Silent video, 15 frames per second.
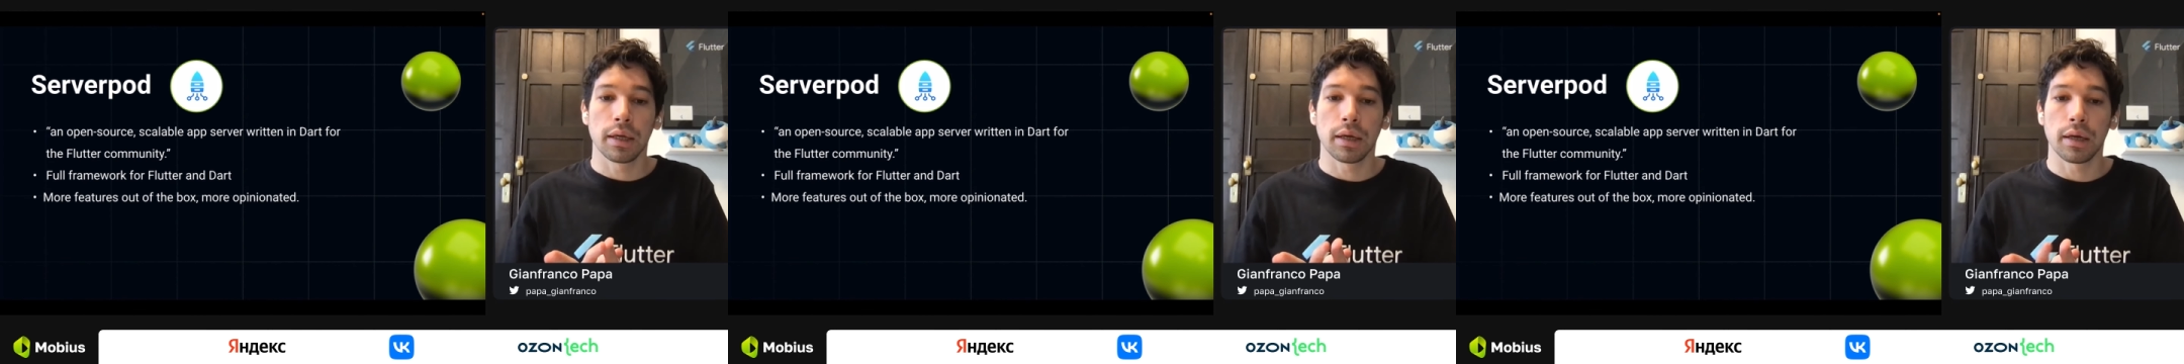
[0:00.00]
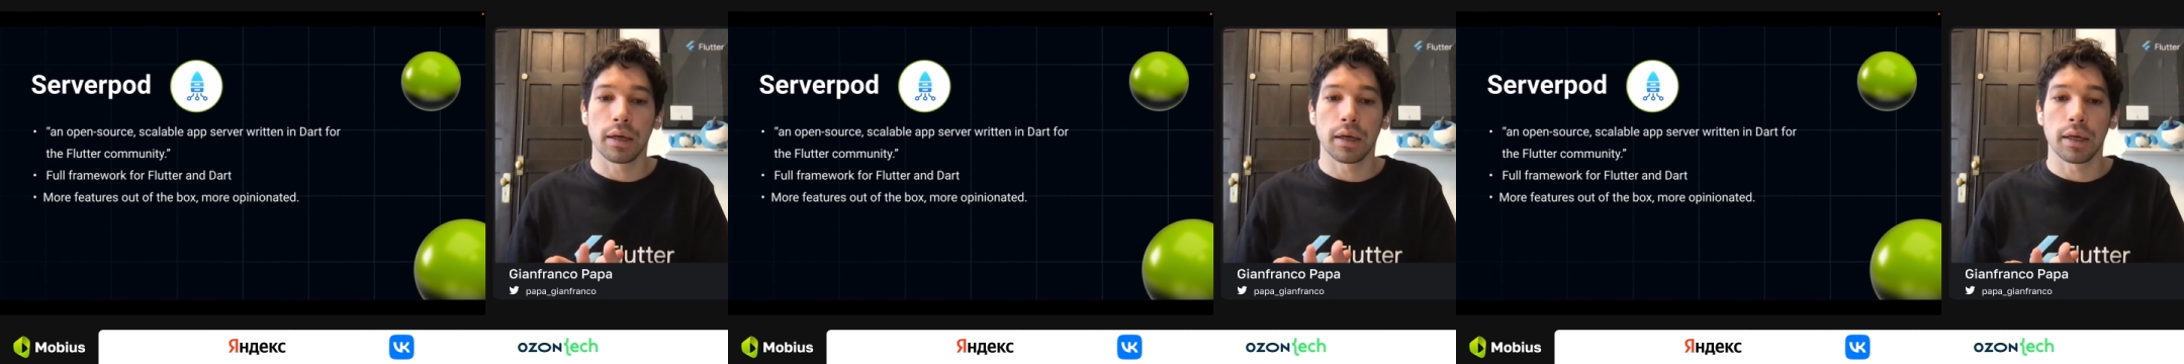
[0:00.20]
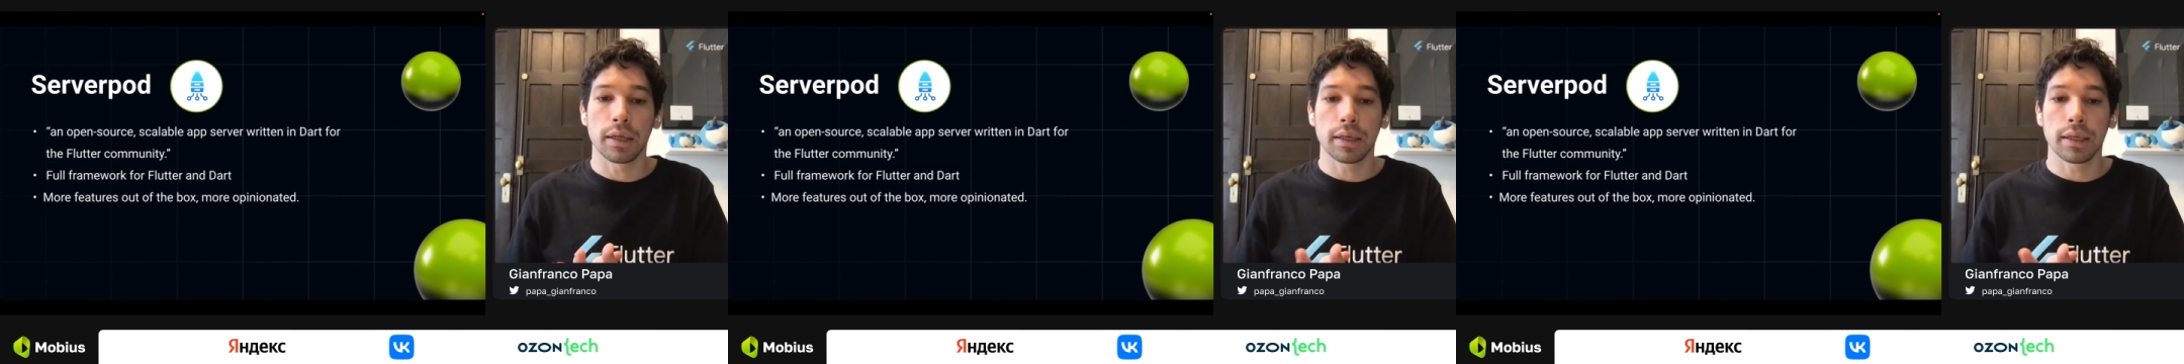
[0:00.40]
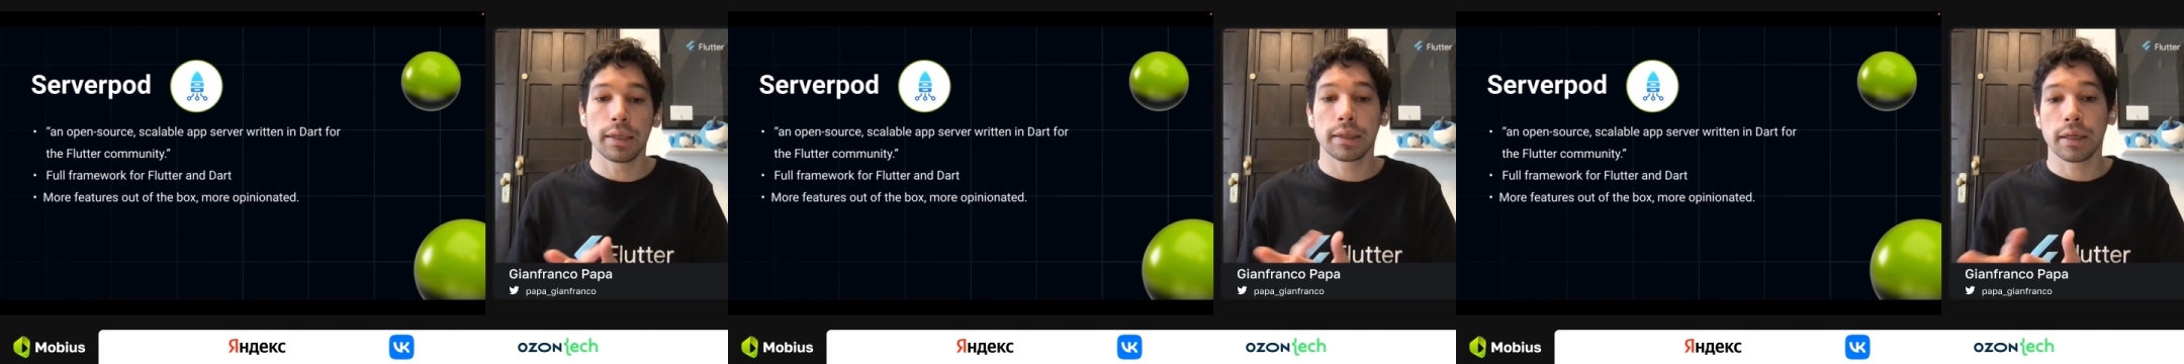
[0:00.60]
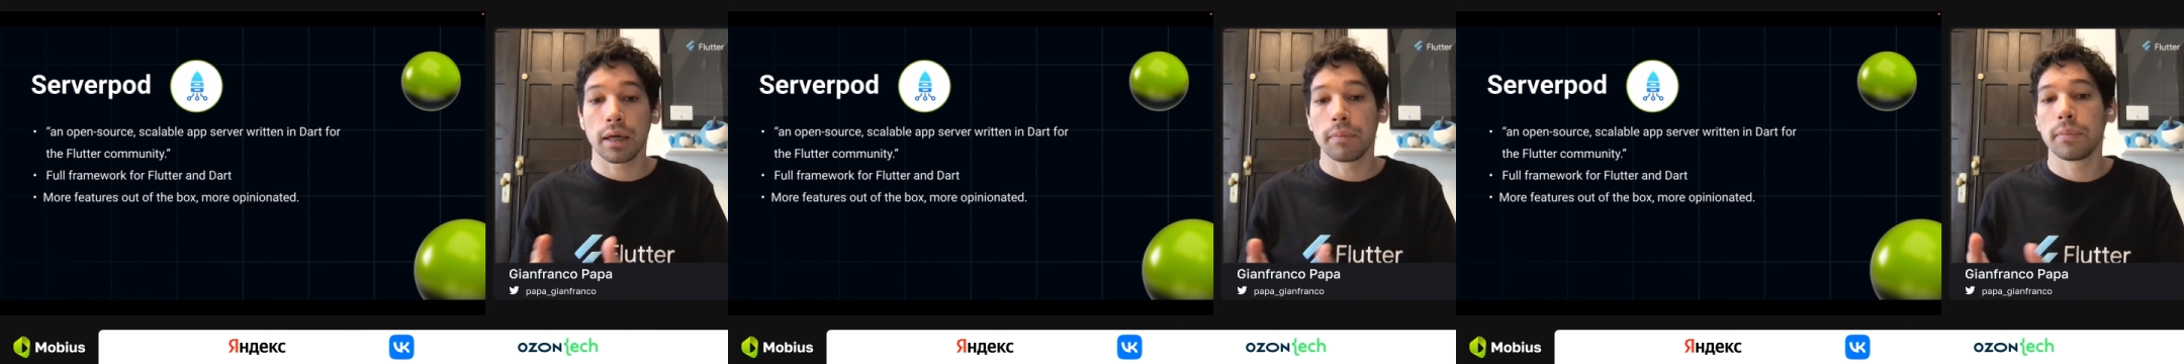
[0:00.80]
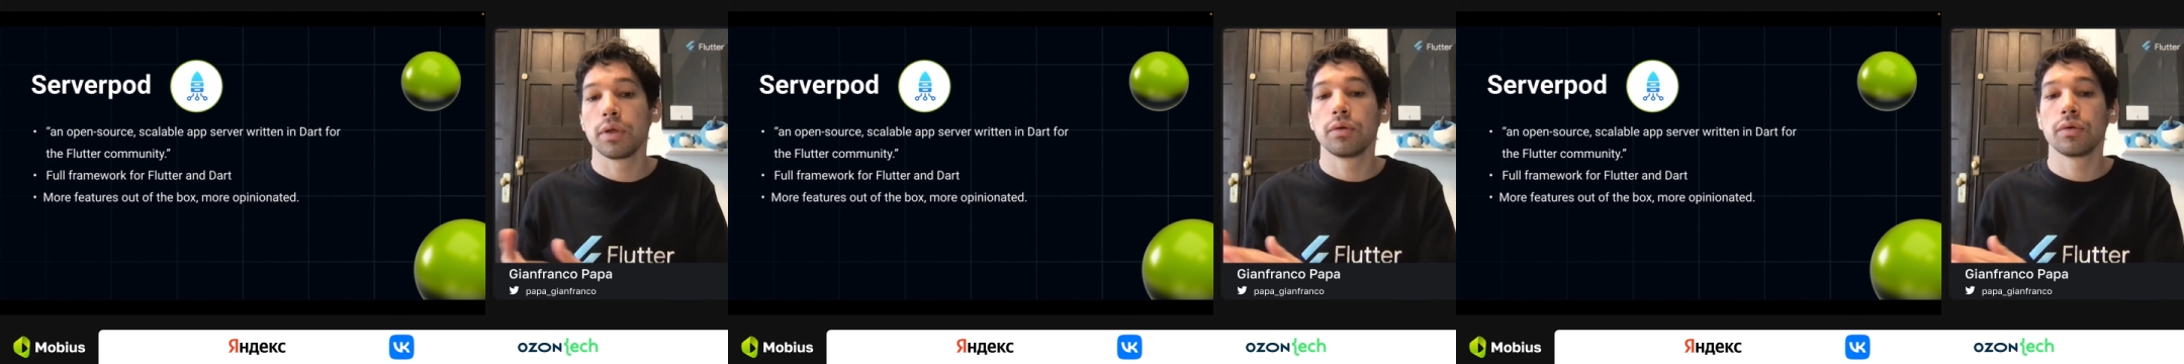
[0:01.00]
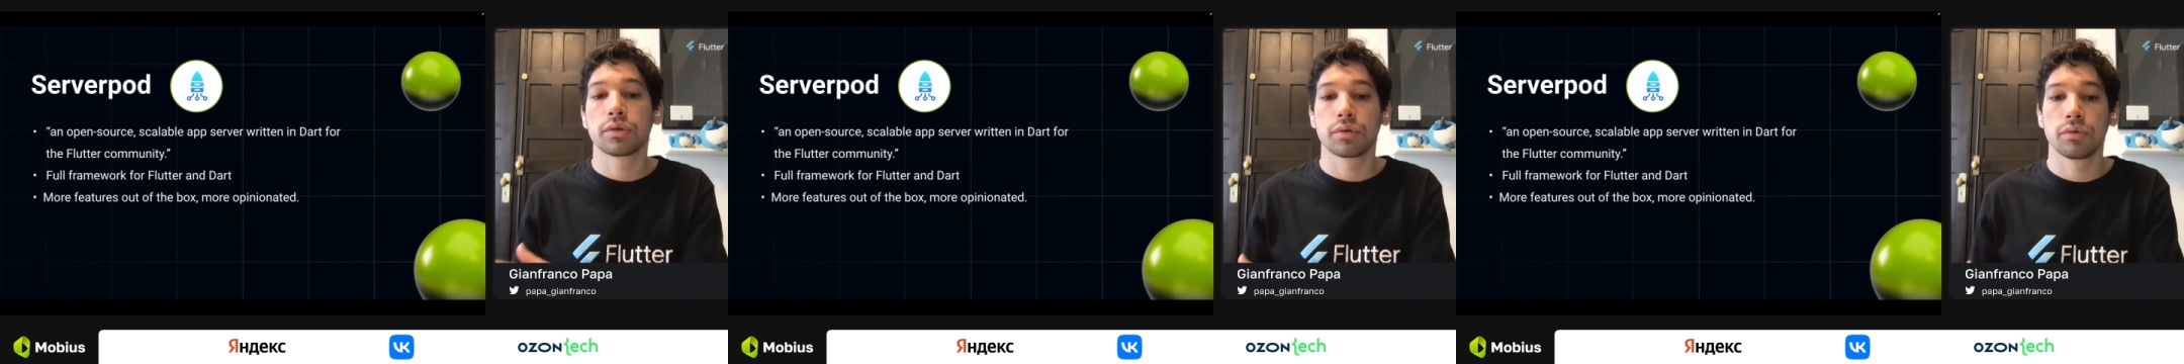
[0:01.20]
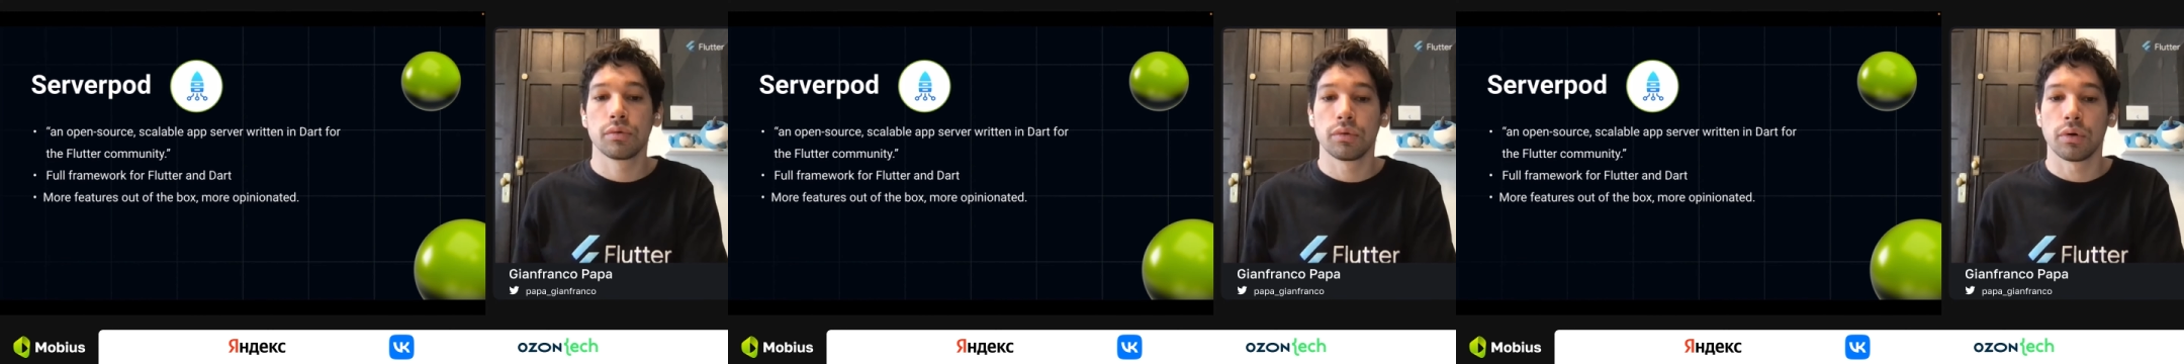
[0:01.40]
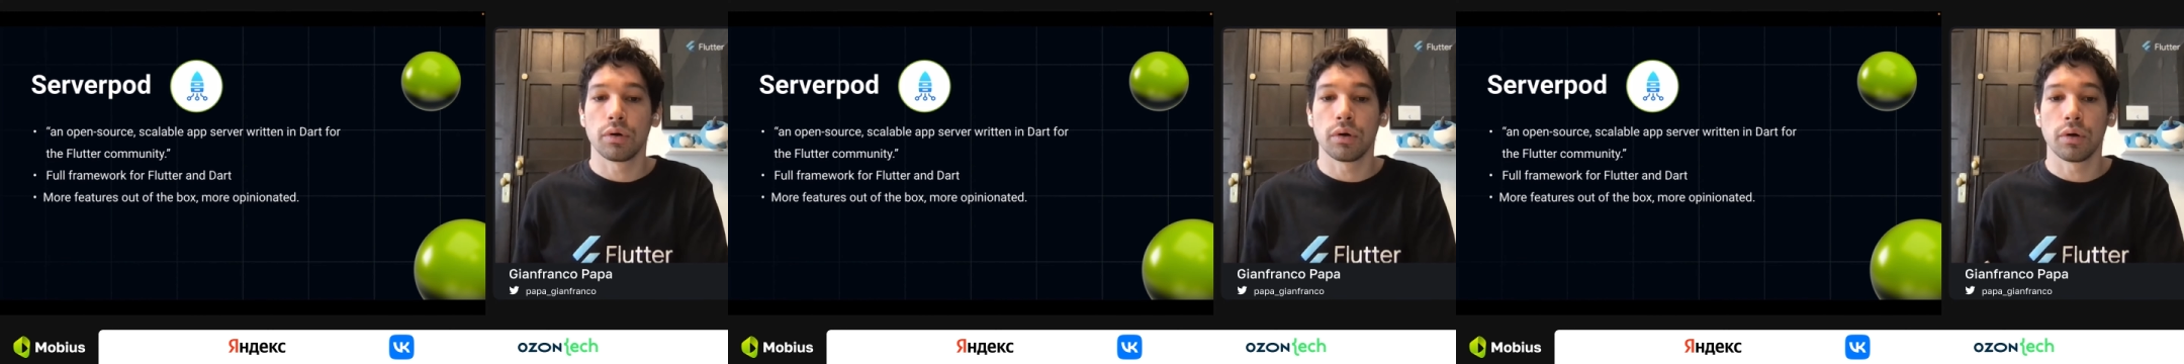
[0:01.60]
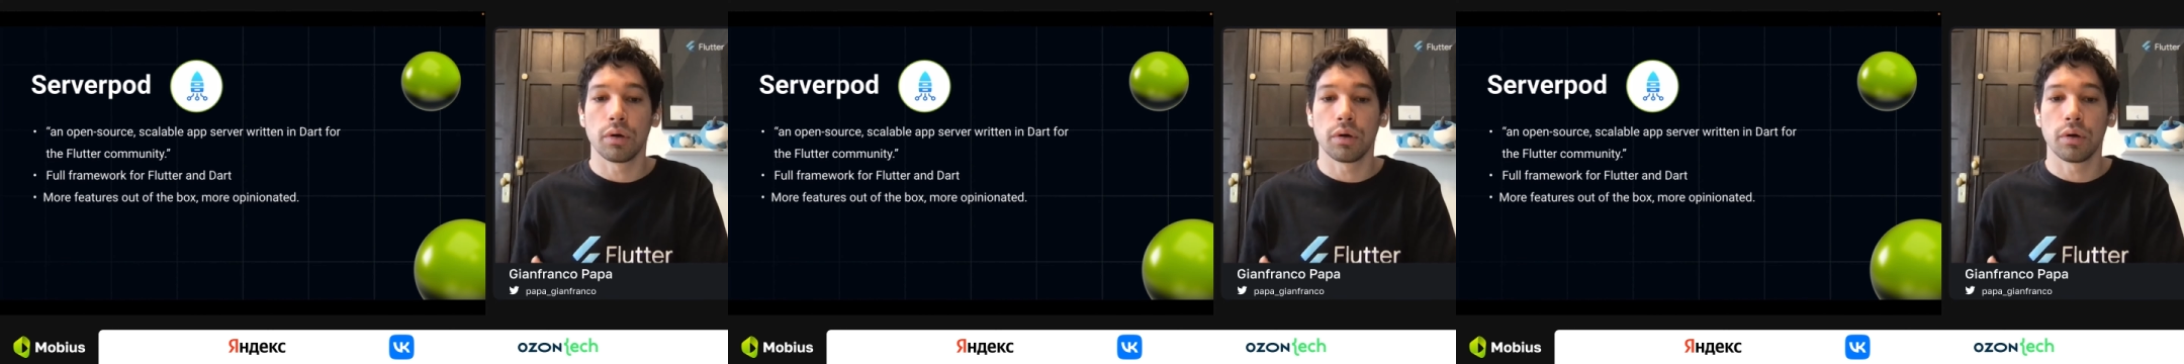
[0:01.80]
Uh, it can be used to